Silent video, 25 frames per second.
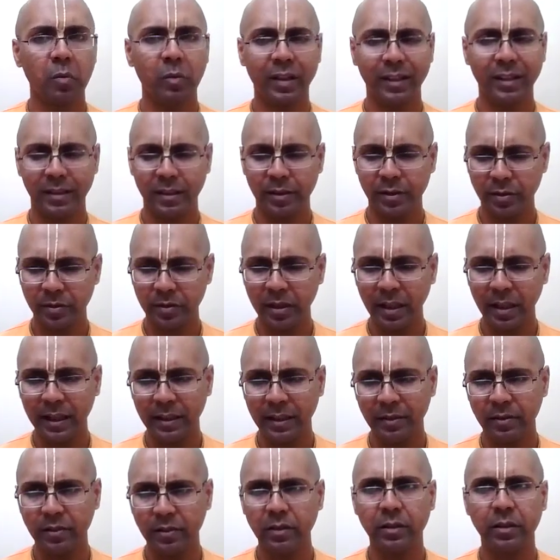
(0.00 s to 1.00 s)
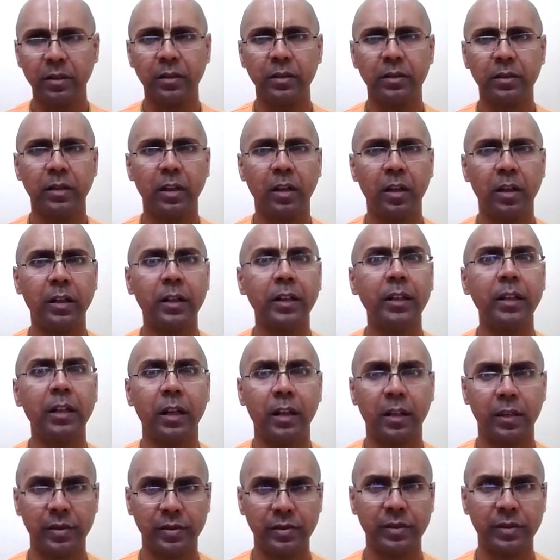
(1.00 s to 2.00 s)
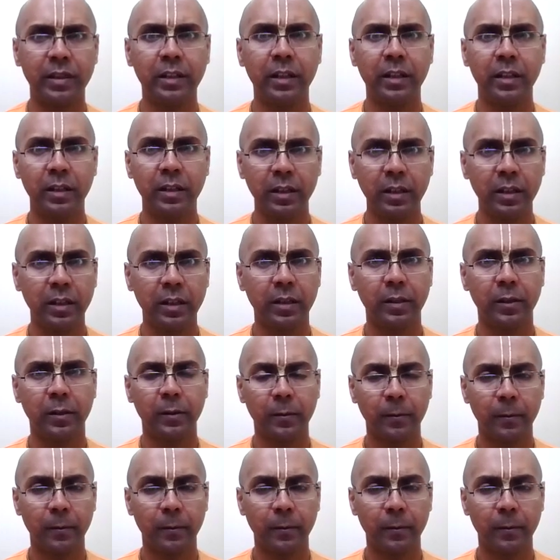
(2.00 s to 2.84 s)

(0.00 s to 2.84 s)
When Krishna enters the arena, sing arena,